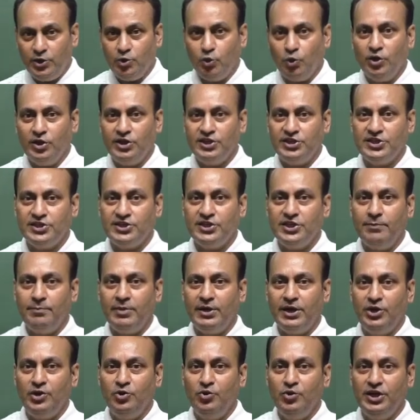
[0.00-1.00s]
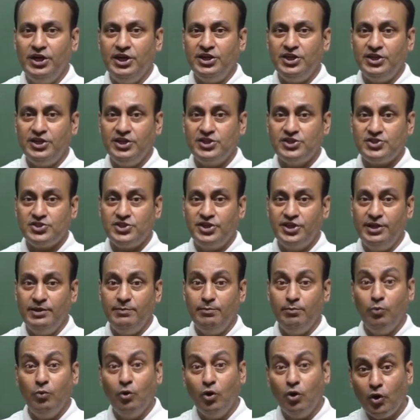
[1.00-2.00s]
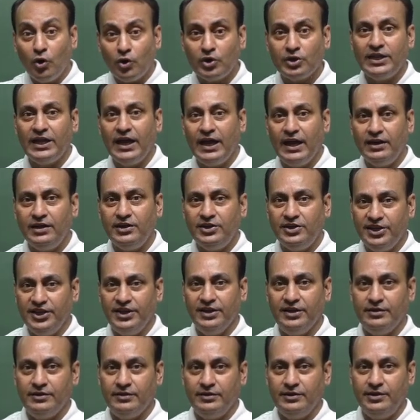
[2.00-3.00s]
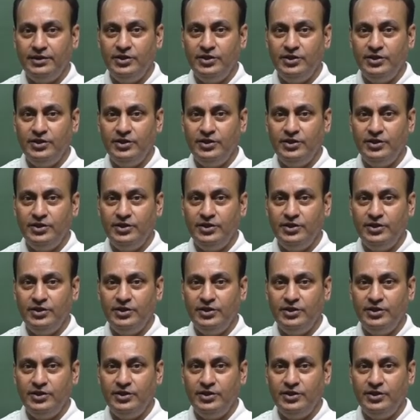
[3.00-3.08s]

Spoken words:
2-digit number unit is 3 more than 10.